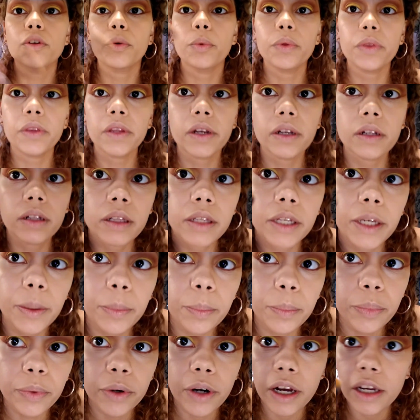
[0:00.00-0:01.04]
With the
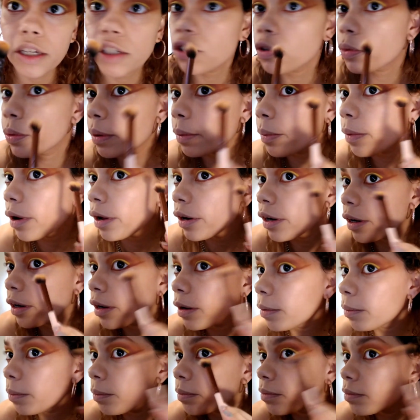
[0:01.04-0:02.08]
clean brush, we want
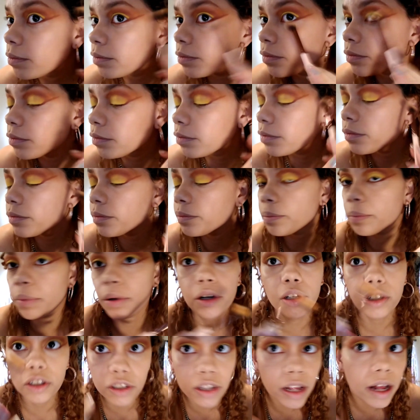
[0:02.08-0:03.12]
to
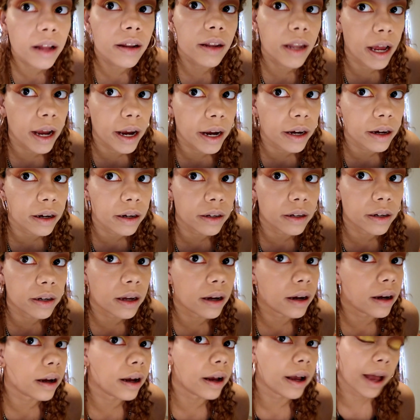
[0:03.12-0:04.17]
push that line
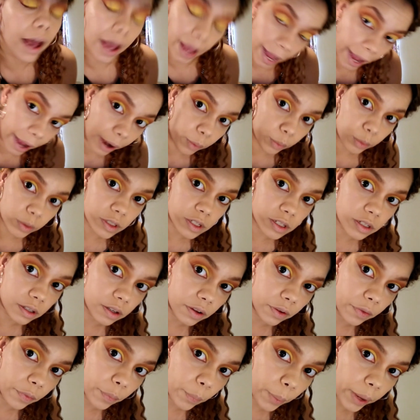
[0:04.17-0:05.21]
out
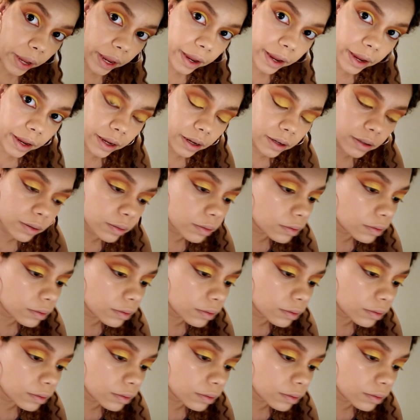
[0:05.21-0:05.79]
of the way.